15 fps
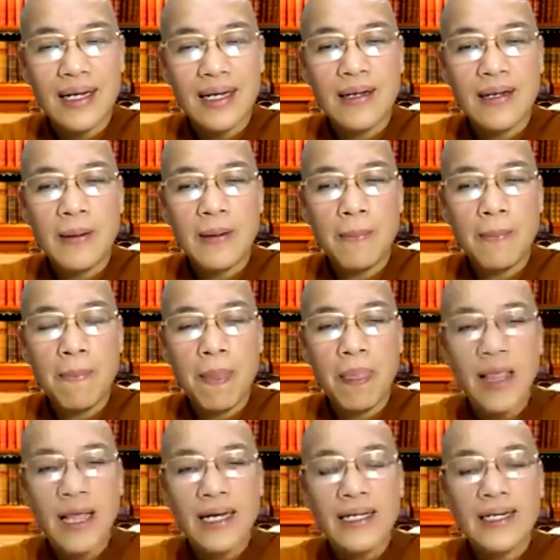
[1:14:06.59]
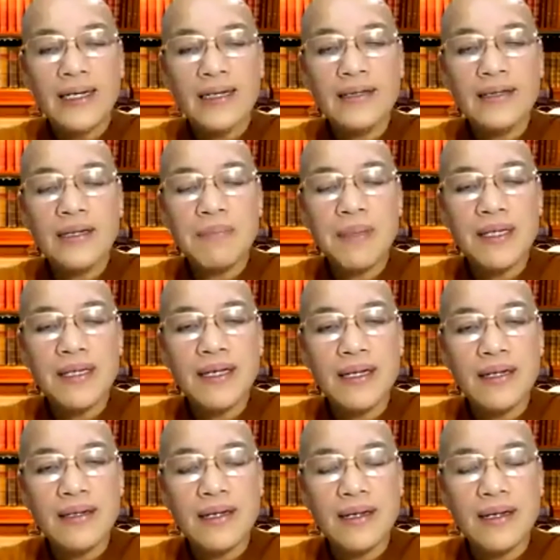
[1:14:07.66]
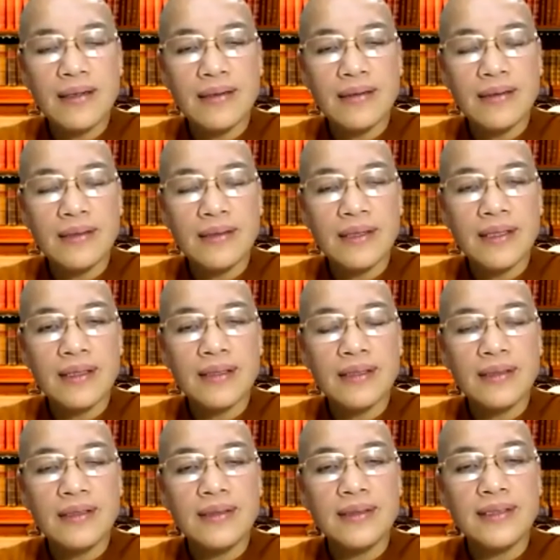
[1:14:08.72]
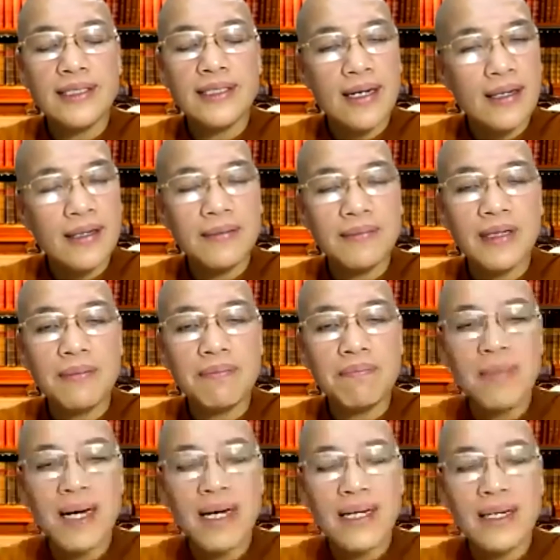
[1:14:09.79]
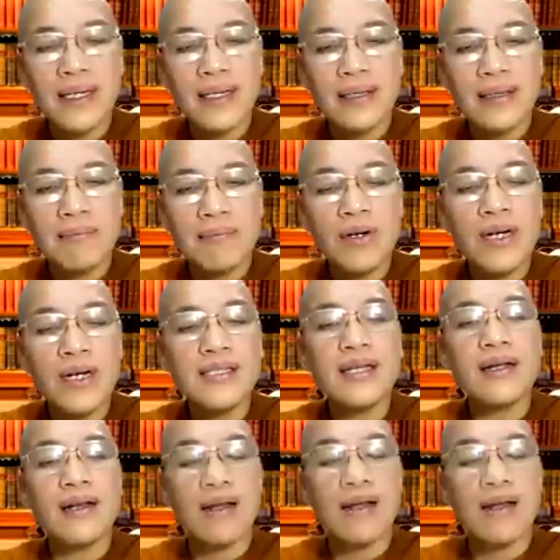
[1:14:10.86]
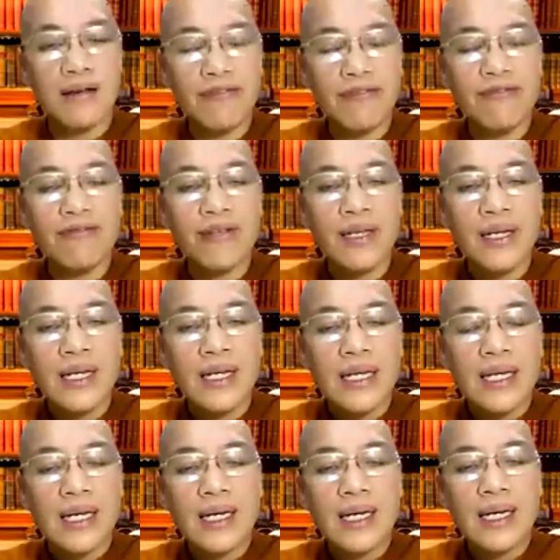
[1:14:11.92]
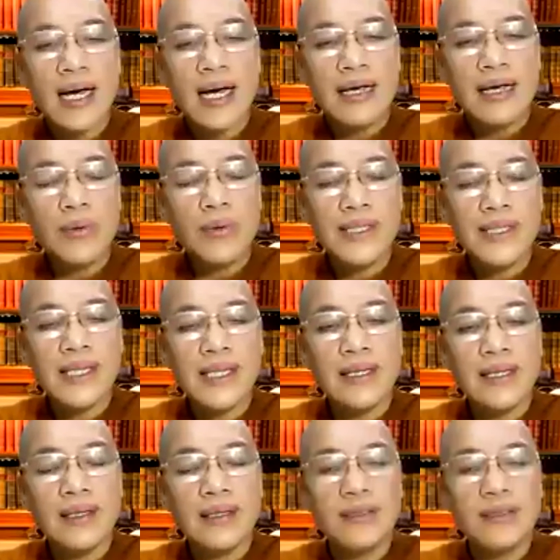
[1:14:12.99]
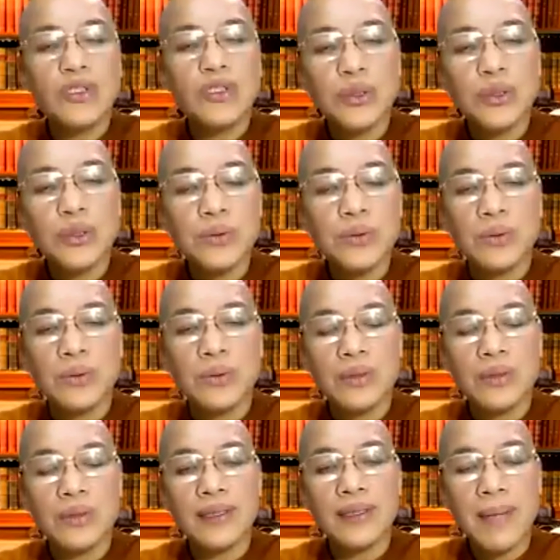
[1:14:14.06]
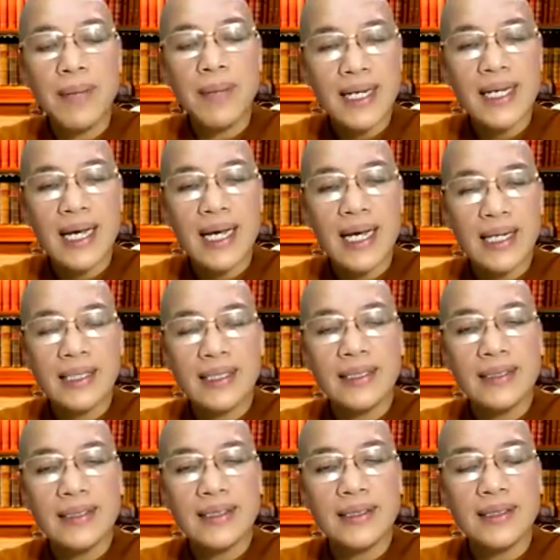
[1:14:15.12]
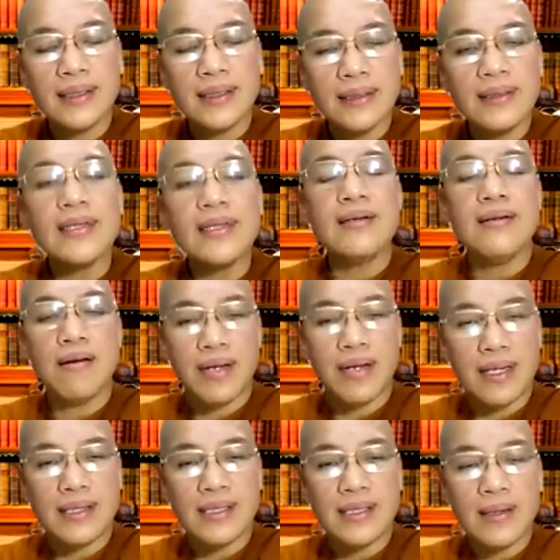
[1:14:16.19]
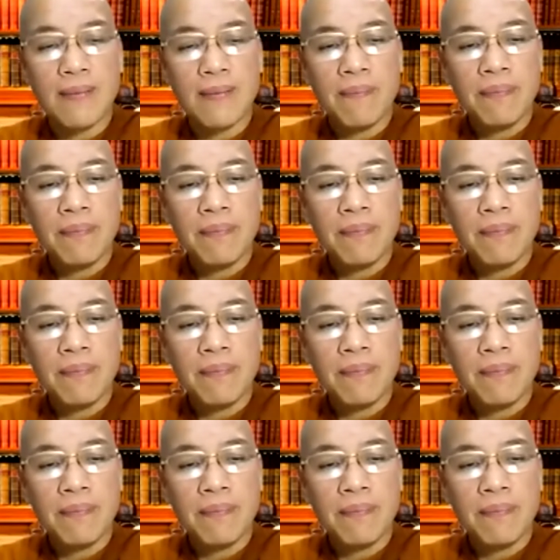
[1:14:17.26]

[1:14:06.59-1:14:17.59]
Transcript: Um, in the beginning uh, time of my uh, monastic life, uh, I was in two Mahayana nunneries,